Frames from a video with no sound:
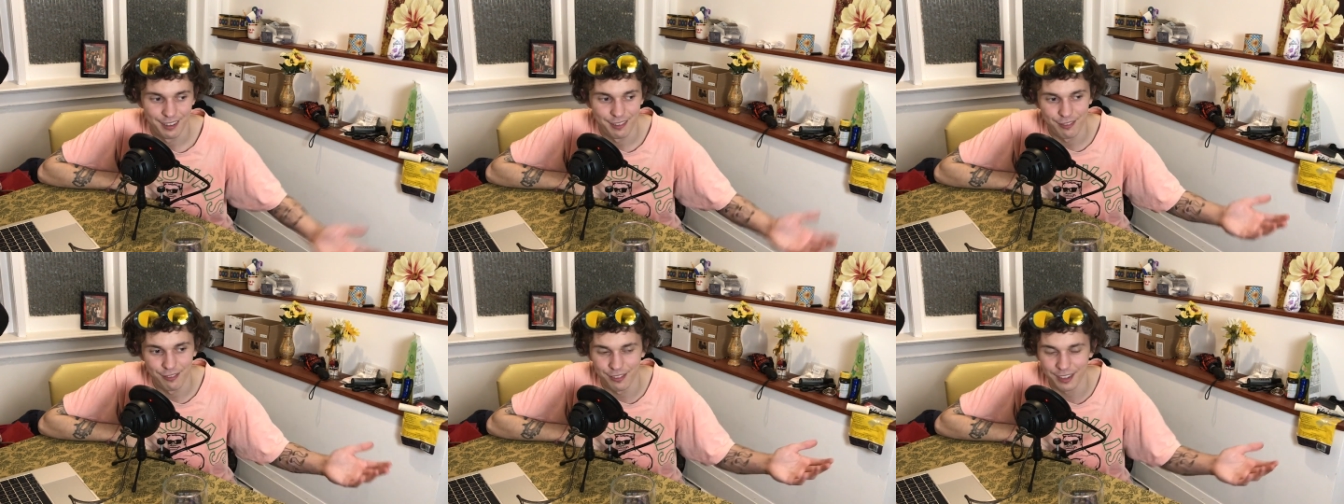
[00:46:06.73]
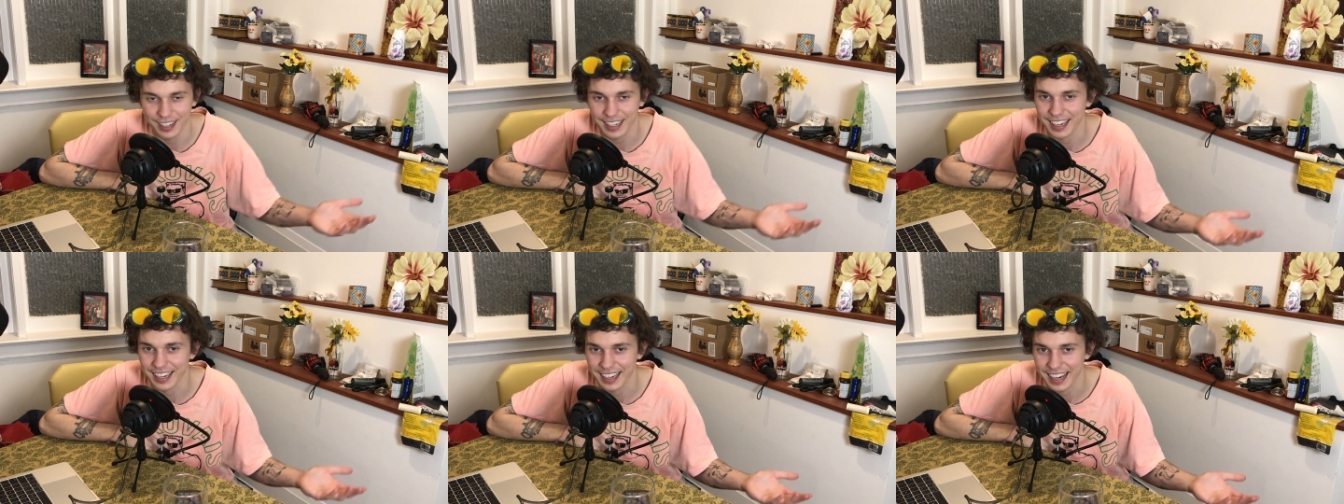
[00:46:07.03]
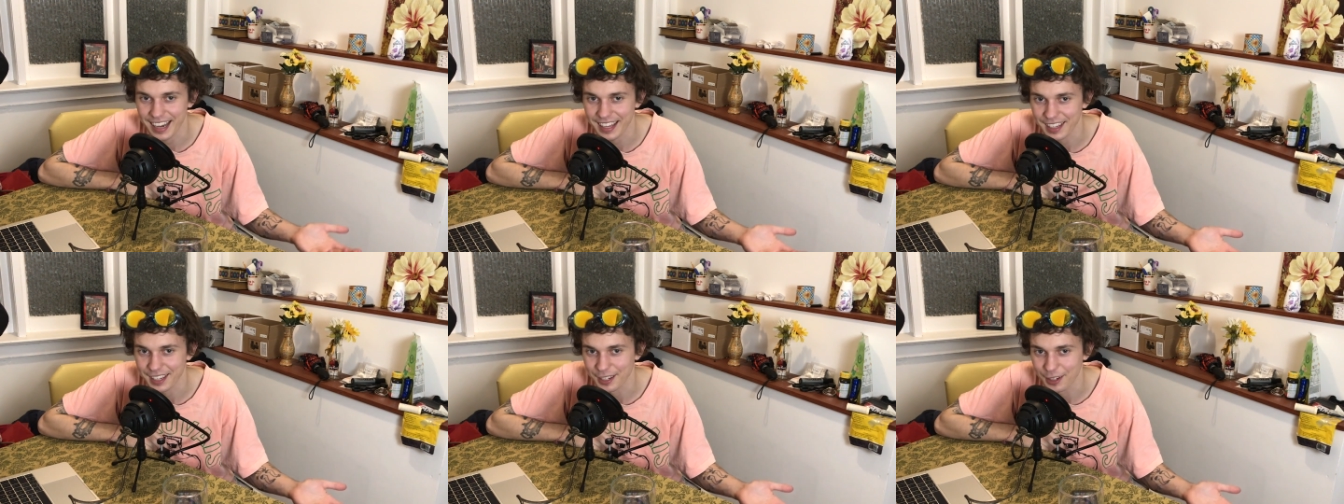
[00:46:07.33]
fucking
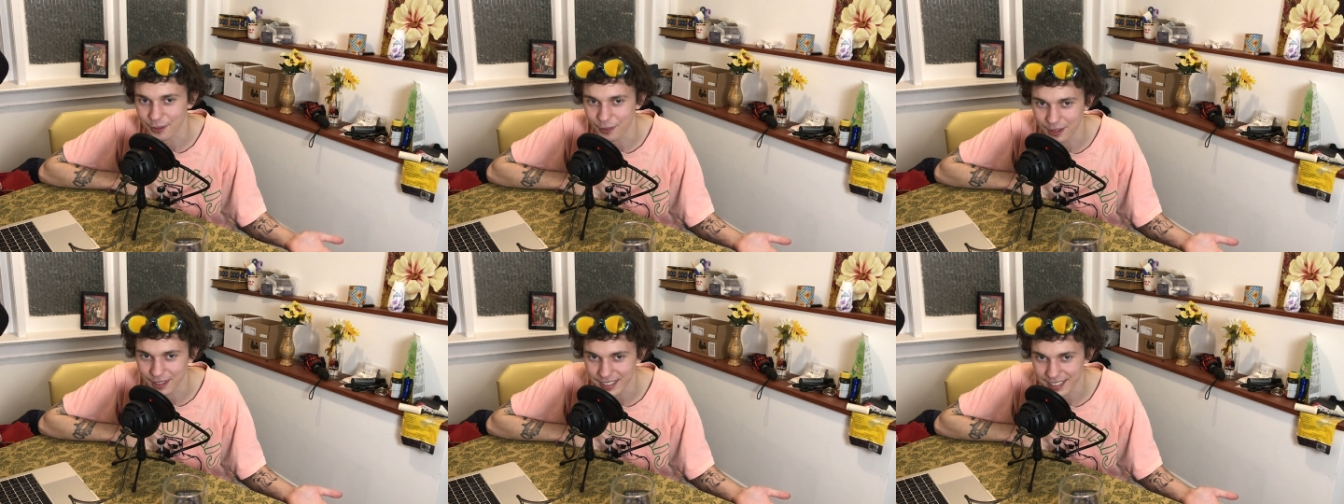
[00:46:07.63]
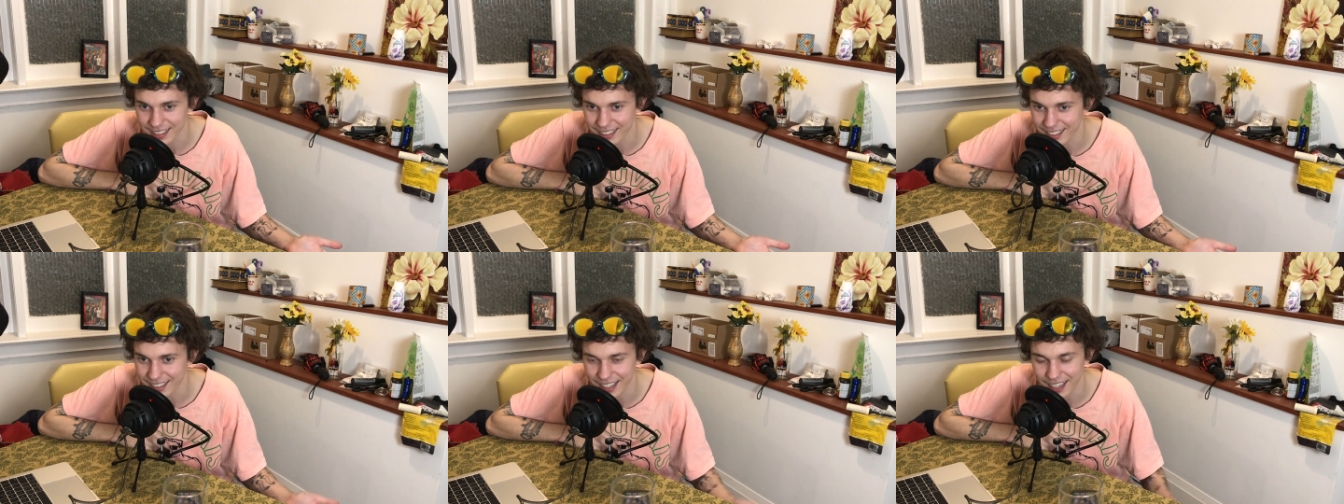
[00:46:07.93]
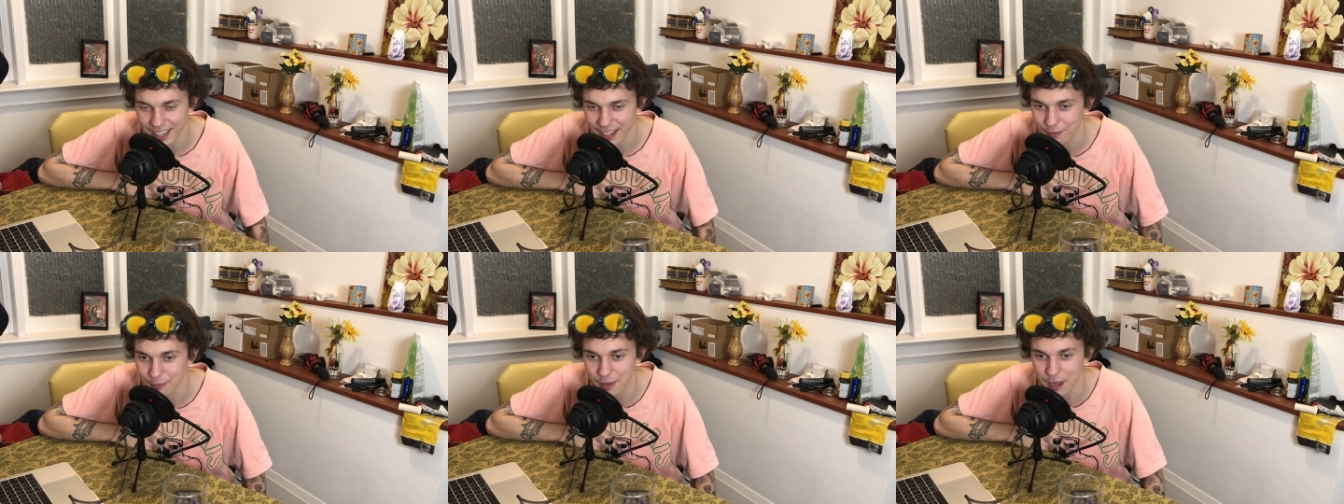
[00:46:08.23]
guy that no one,
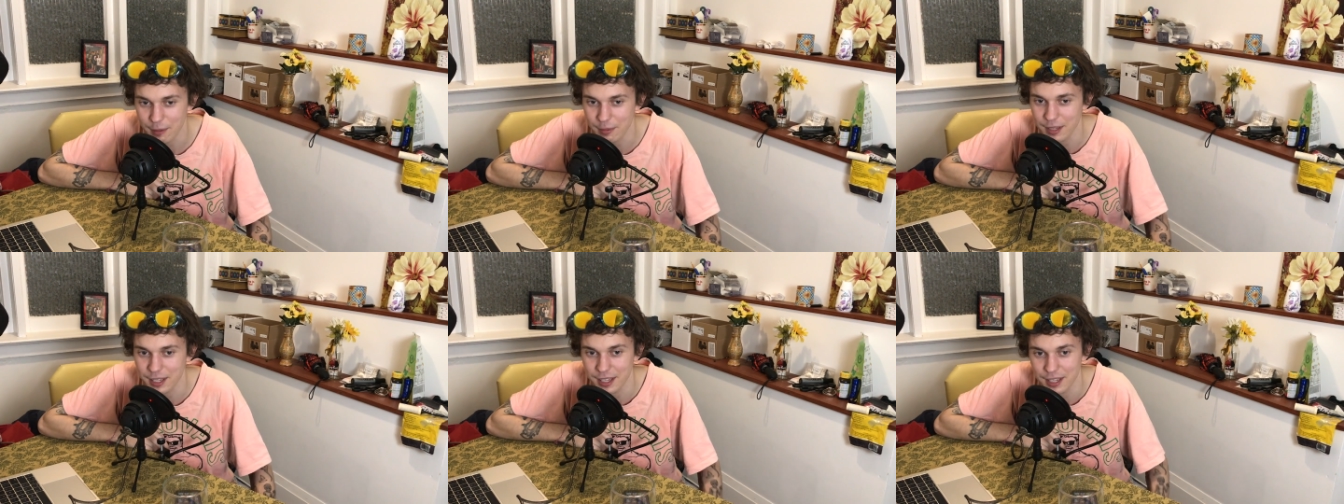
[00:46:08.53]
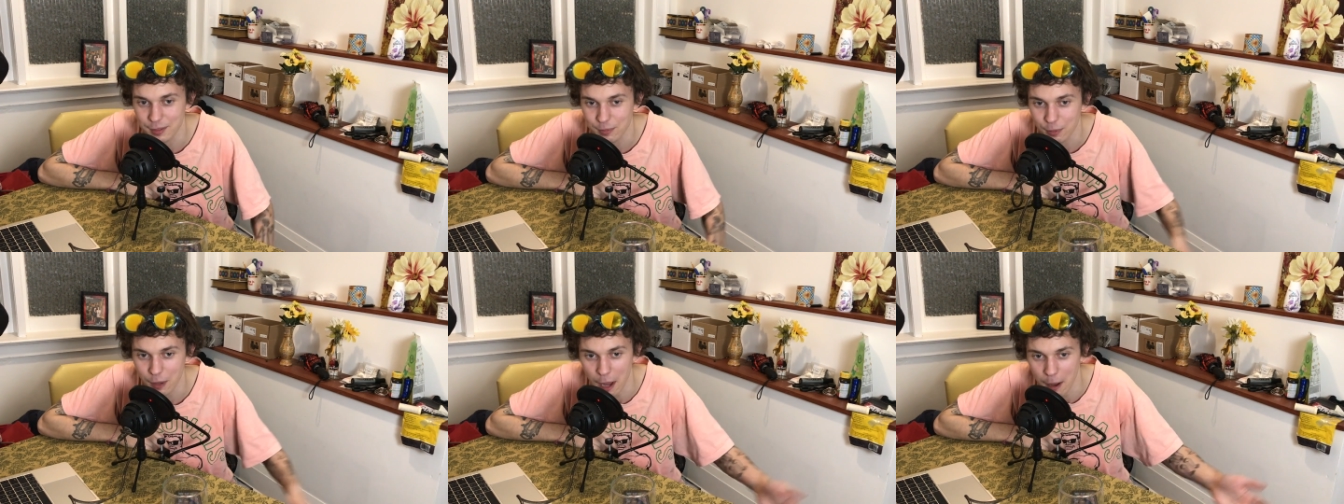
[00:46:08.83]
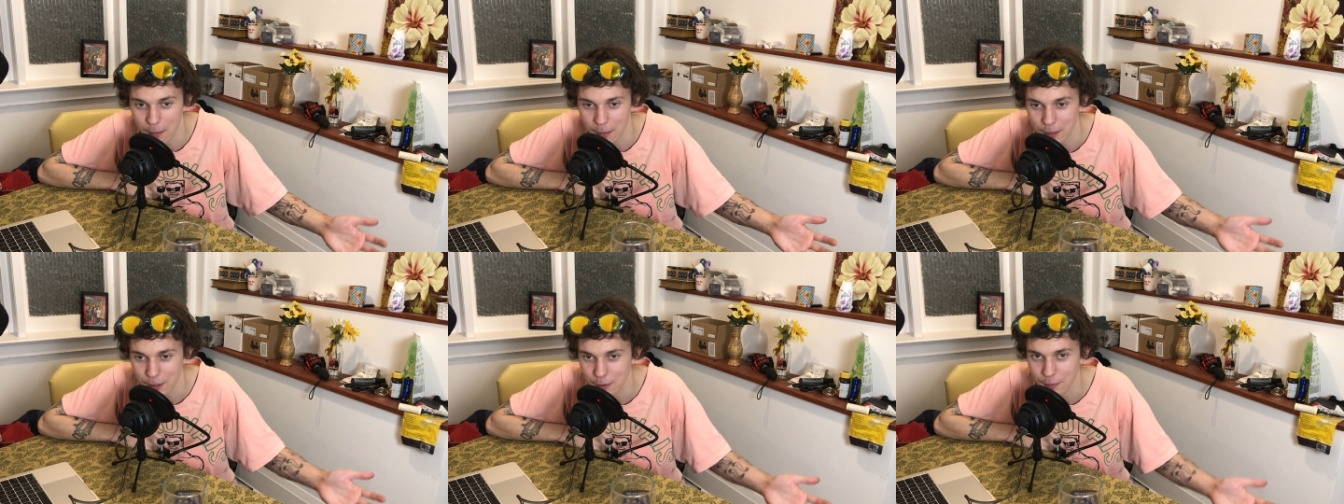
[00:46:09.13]
like, maybe he's
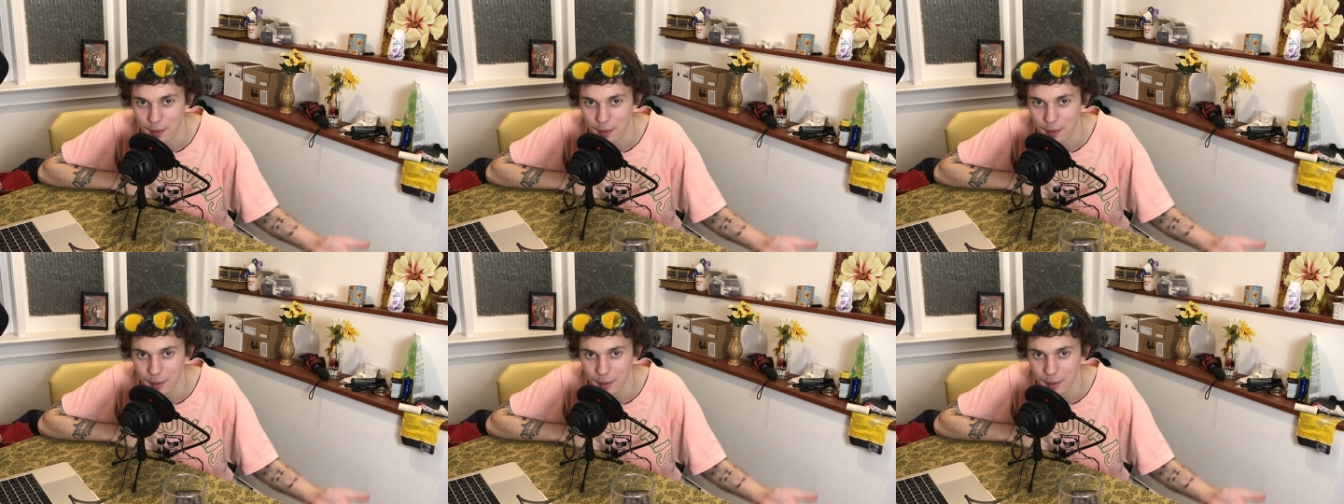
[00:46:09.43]
popular,